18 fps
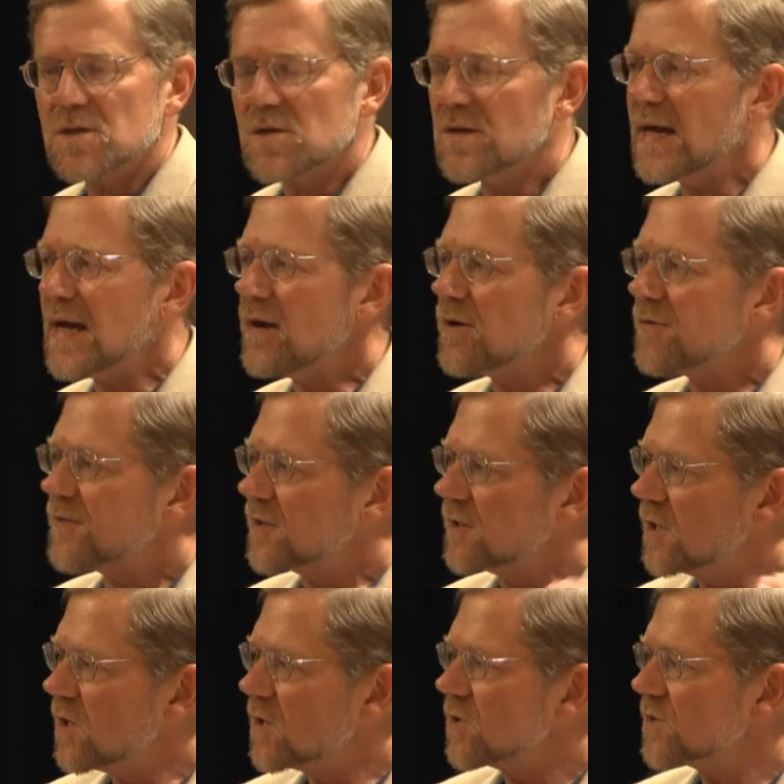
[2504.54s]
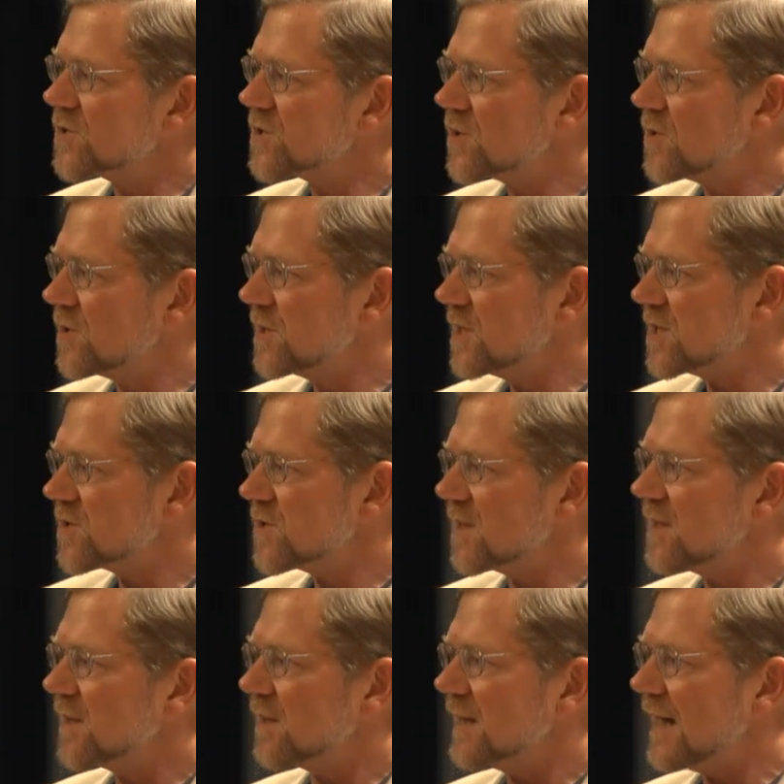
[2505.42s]
So now, if a local school
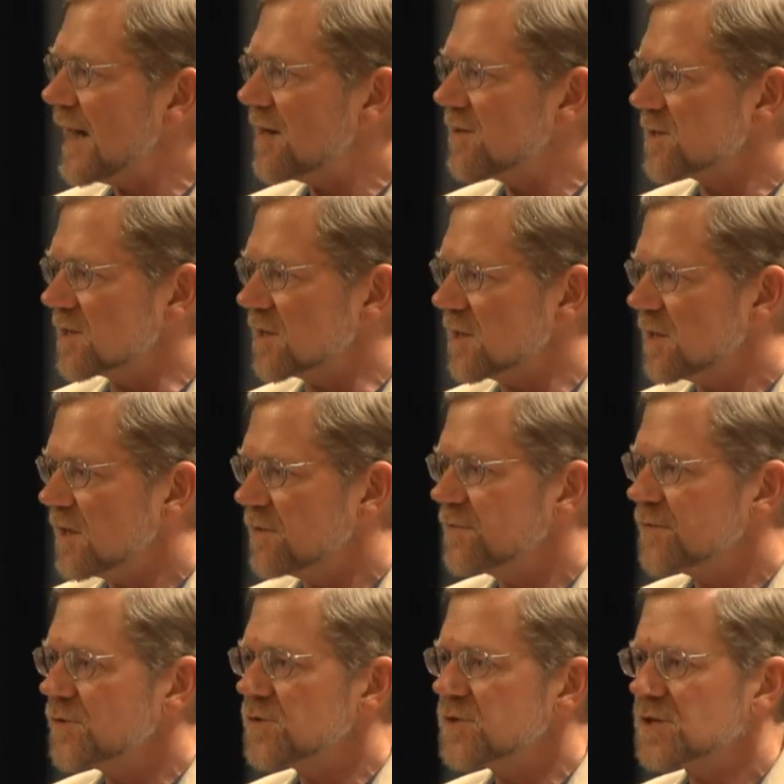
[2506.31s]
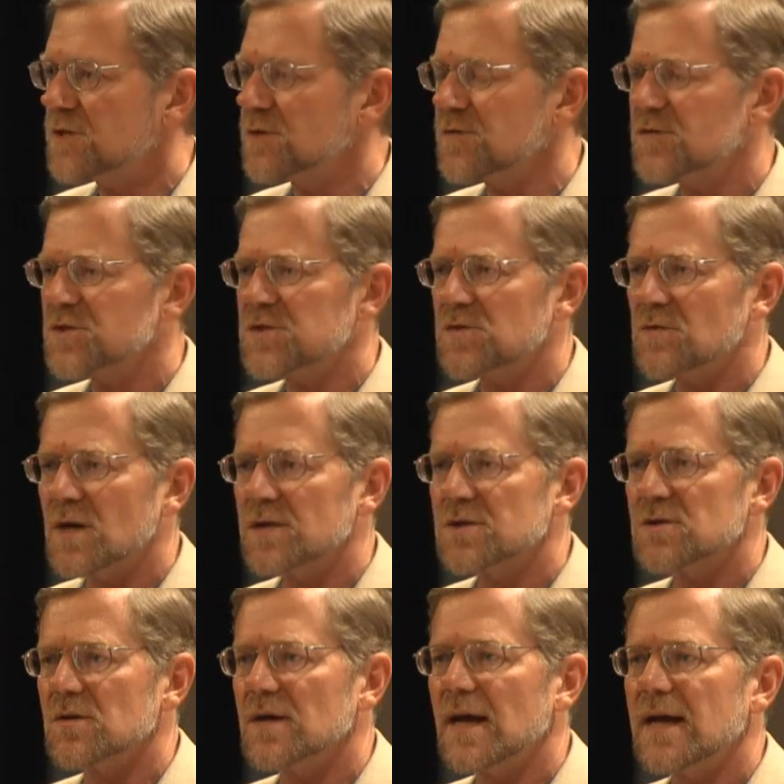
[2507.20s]
district allows it, a food service
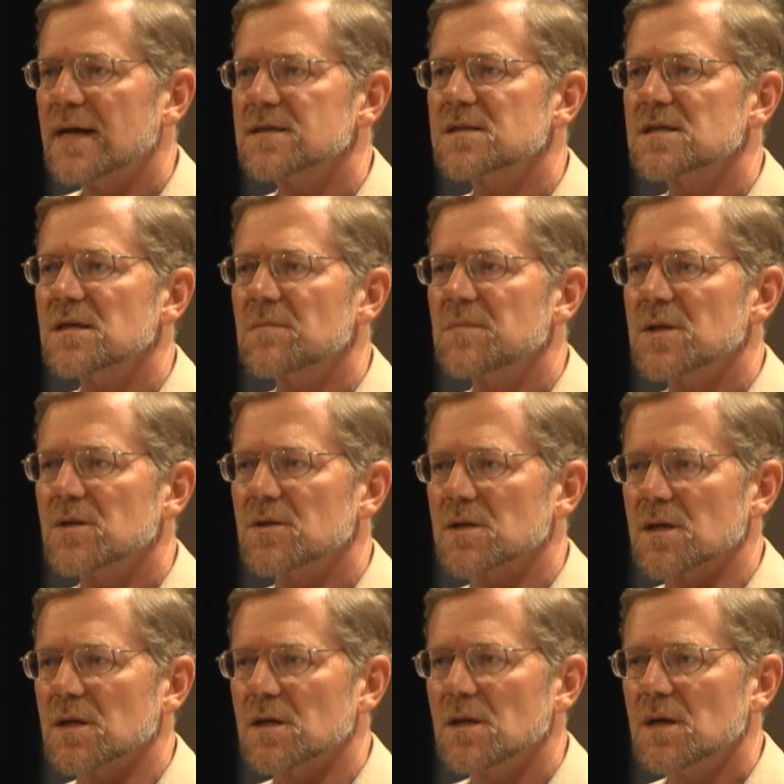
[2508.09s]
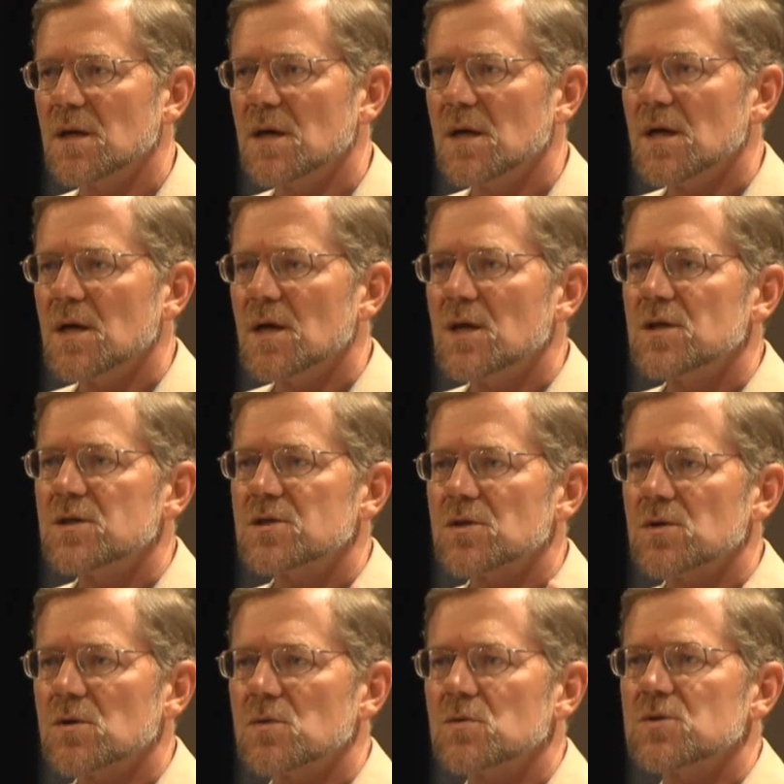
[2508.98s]
director has the ability
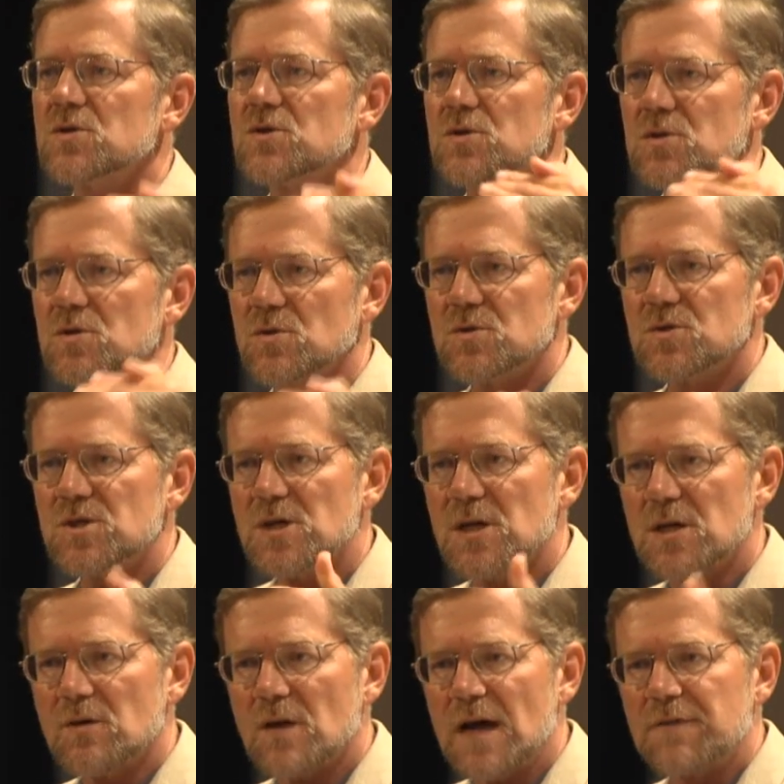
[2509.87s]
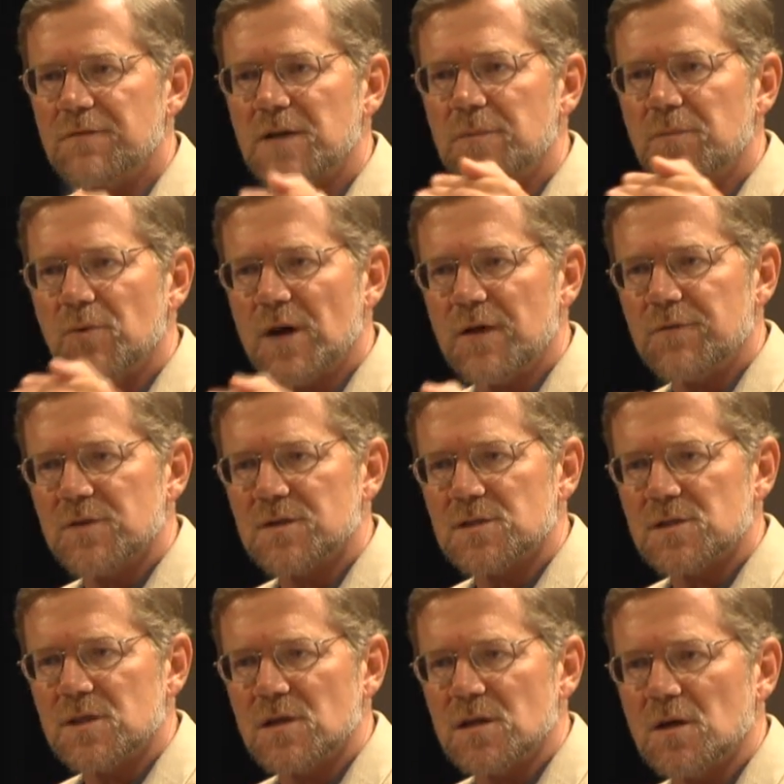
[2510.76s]
to do geographic
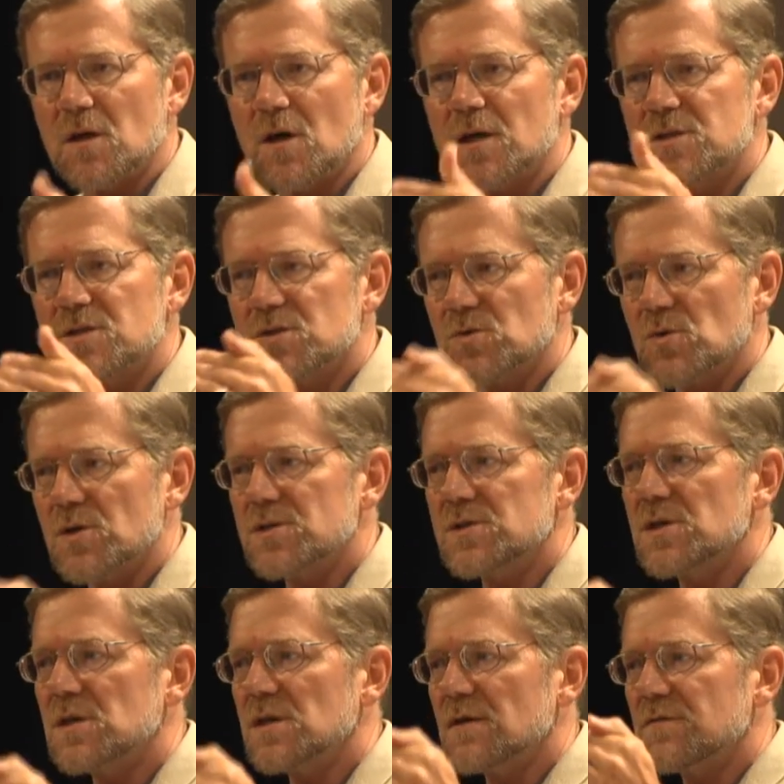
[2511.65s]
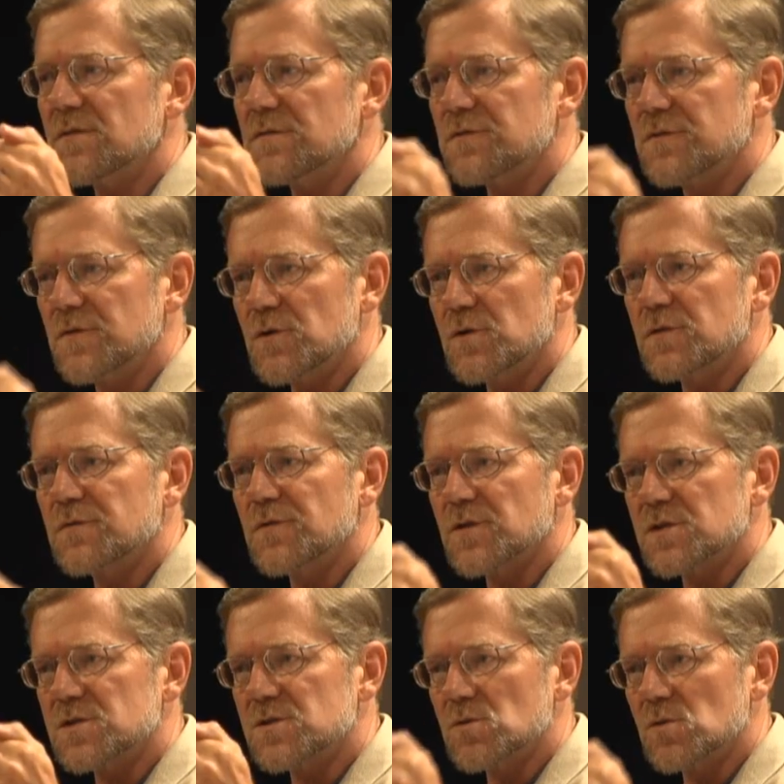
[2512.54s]
preferencing on sourcing of the food
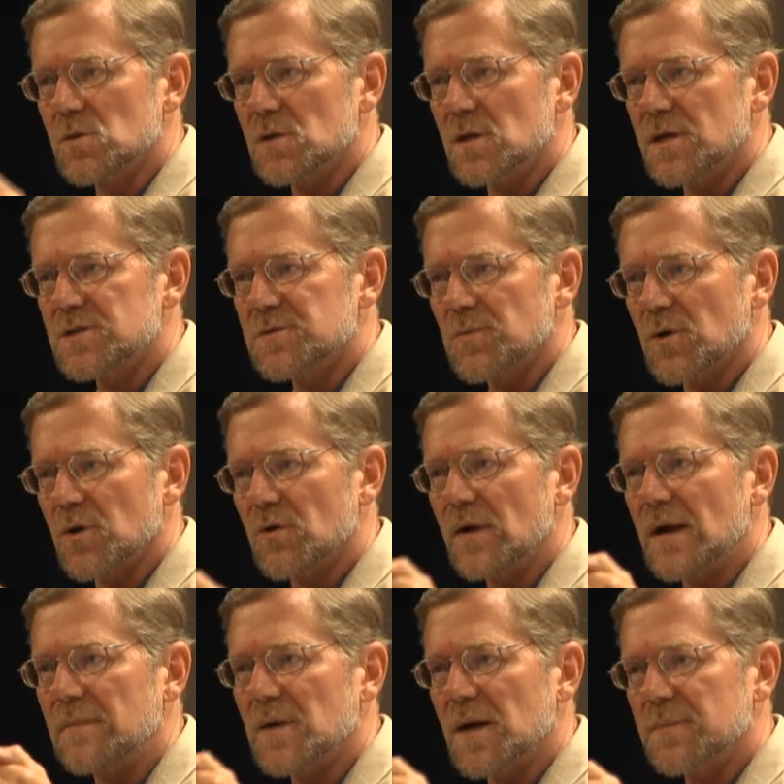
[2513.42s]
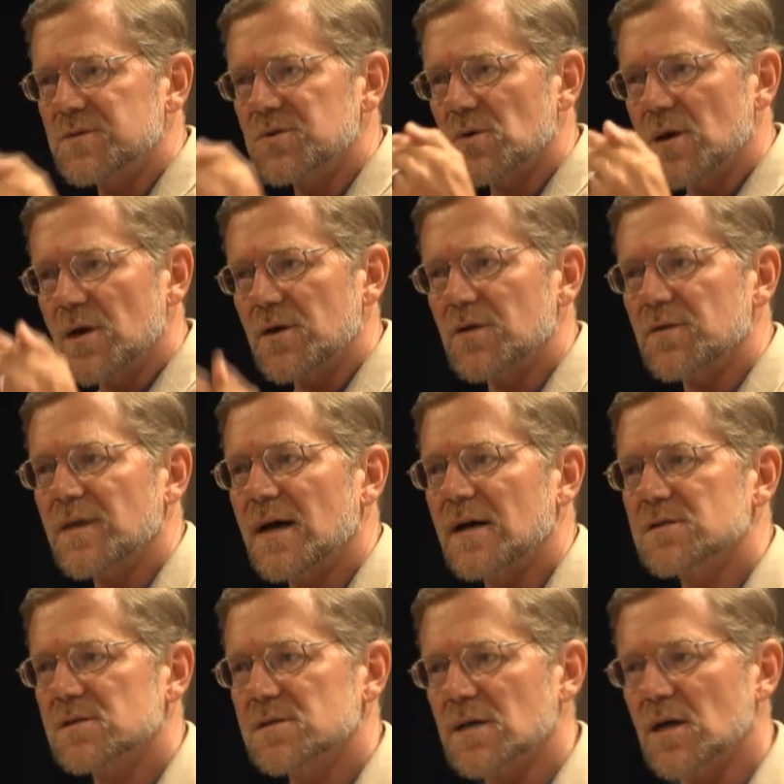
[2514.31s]
for the school lunch program up to a
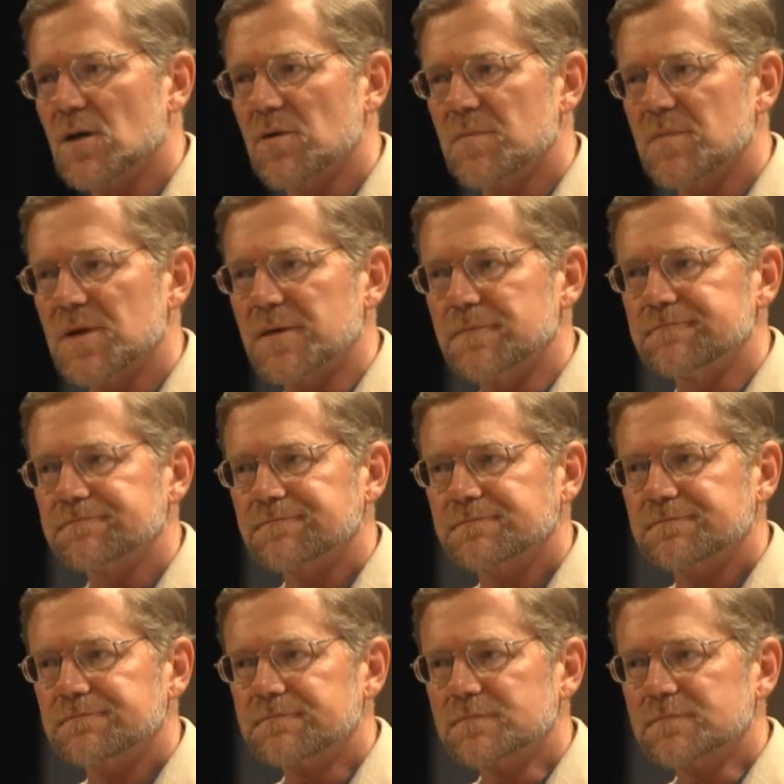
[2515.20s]
$100,000 bid.